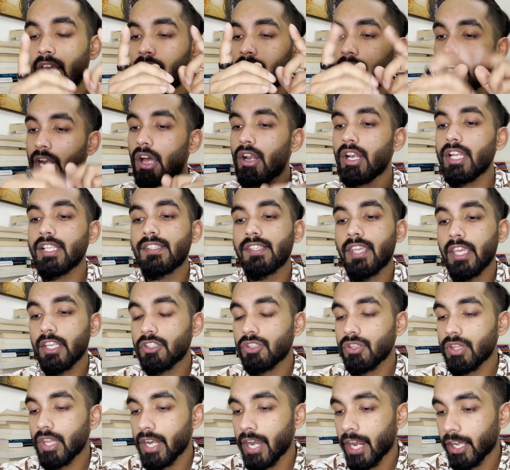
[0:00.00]
Now let's get
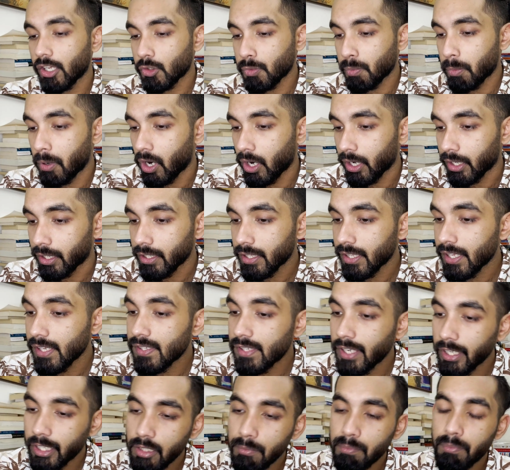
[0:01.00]
to the next part. The
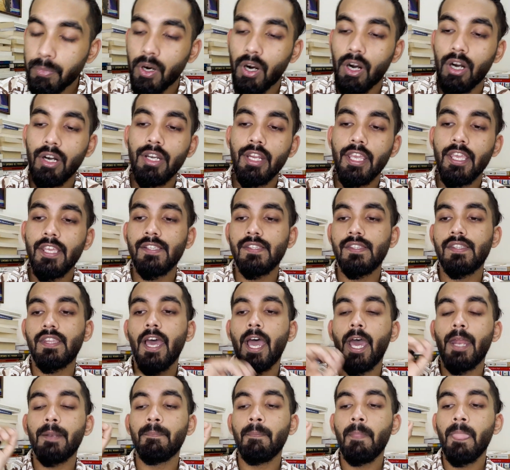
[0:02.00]
second part is
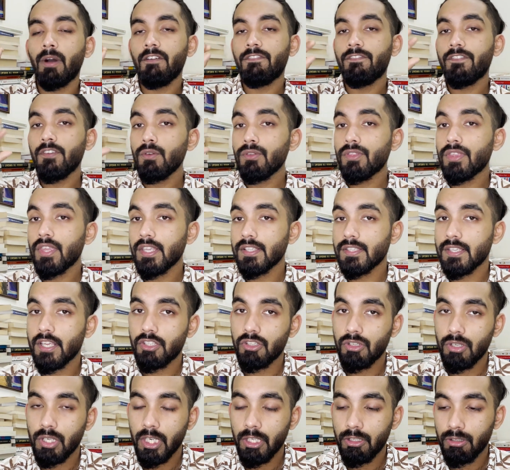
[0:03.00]
that a few things
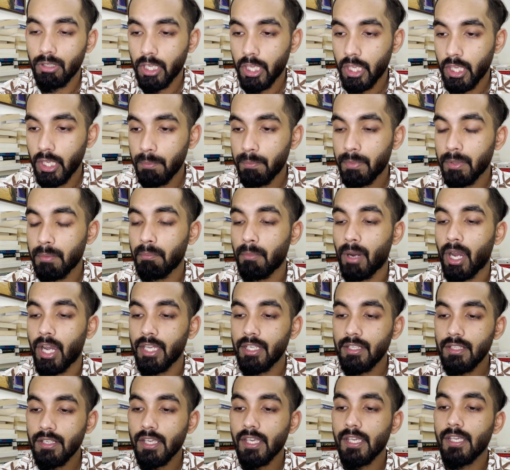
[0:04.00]
that you need to keep in
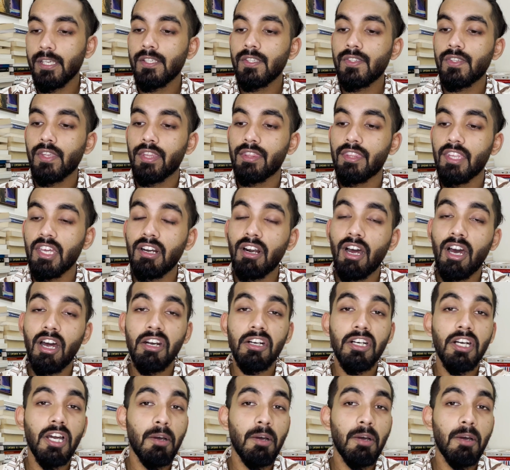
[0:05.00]
mind is there are